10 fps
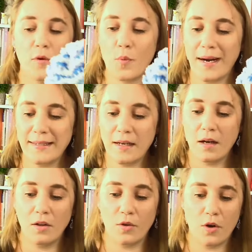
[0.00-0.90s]
of the white
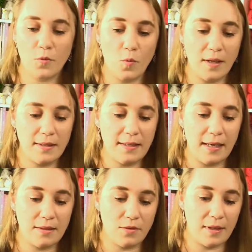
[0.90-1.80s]
color on one
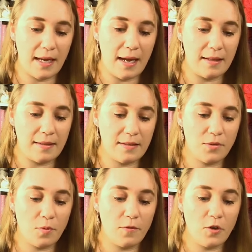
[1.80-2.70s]
side. So again, this
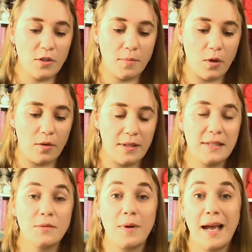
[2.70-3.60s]
is reversible and
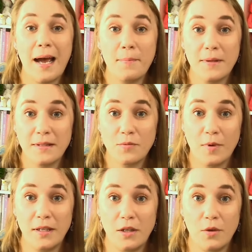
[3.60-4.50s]
this is what happens
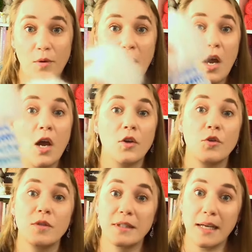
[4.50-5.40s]
when you
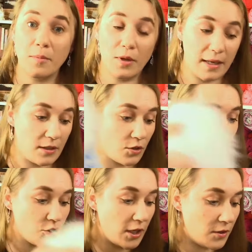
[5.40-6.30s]
use a double-ended
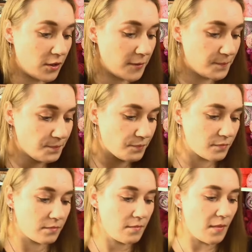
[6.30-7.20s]
crochet hook.
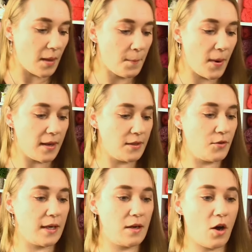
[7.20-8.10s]
But
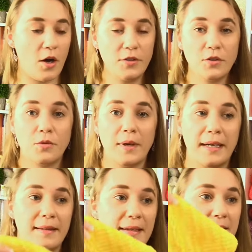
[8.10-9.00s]
you can also
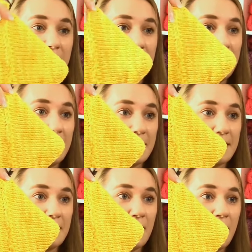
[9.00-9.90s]
create things like
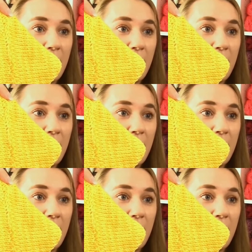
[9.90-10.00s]
this